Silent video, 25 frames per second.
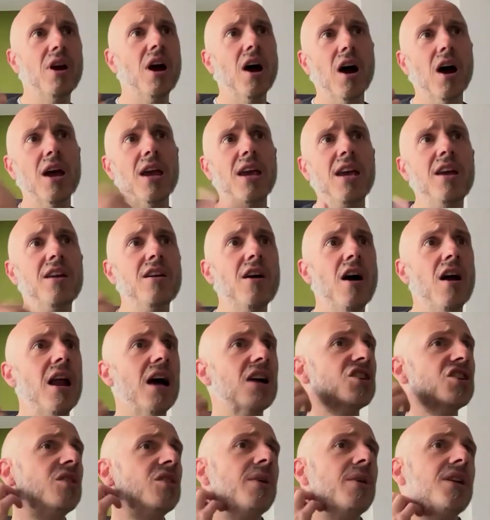Uh, he and I'll
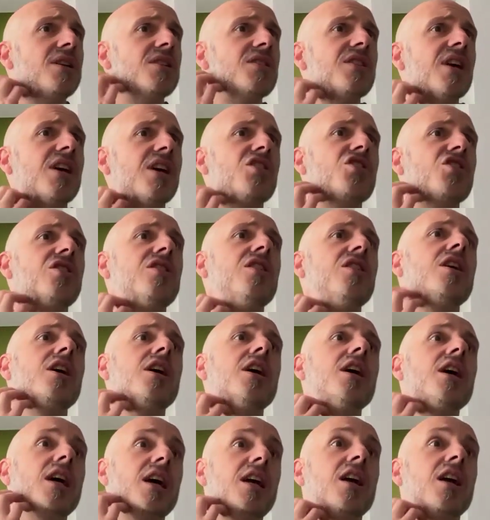actually be in a session
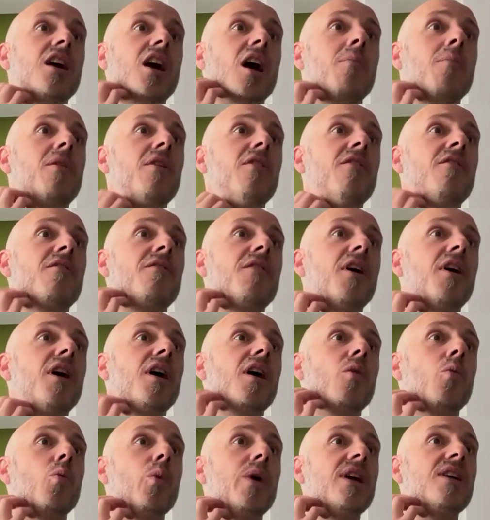in a couple of
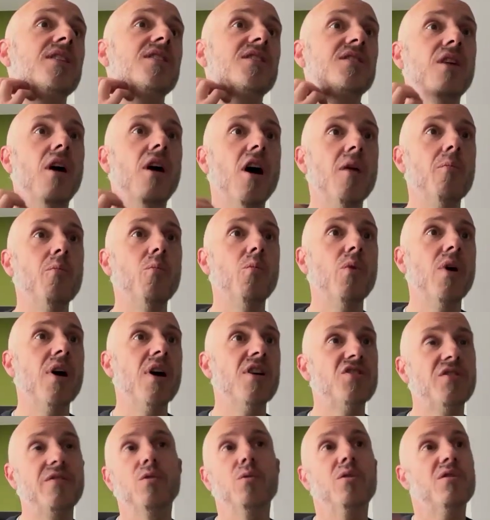uh, weeks' time.
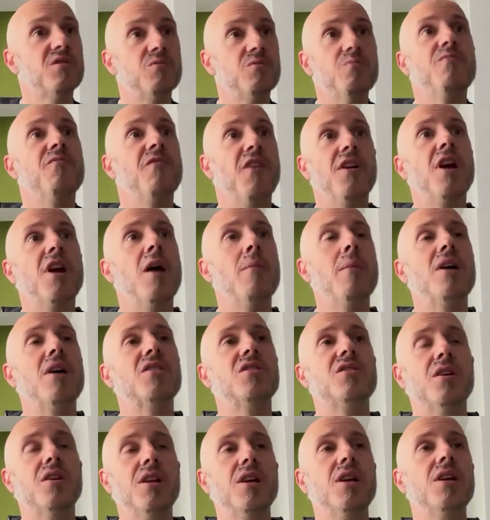Where so, if you want to find out
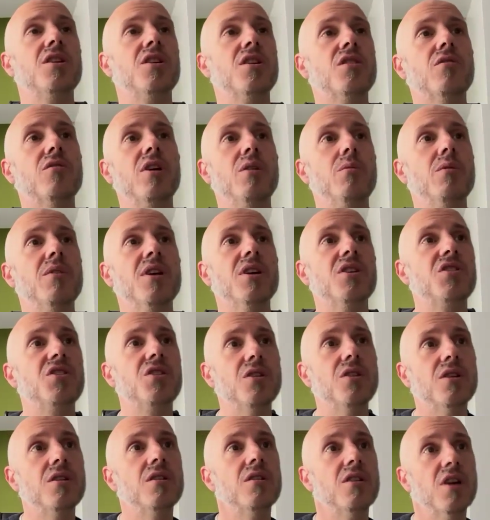about studying a degree with us,
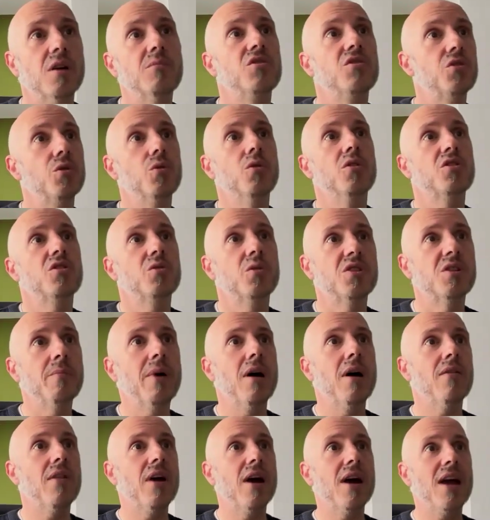you can come talk to us
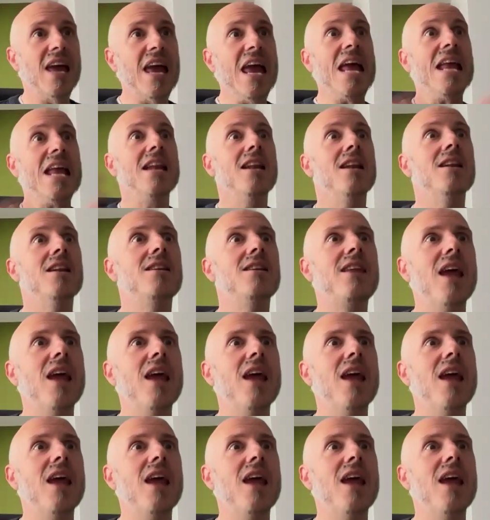about that in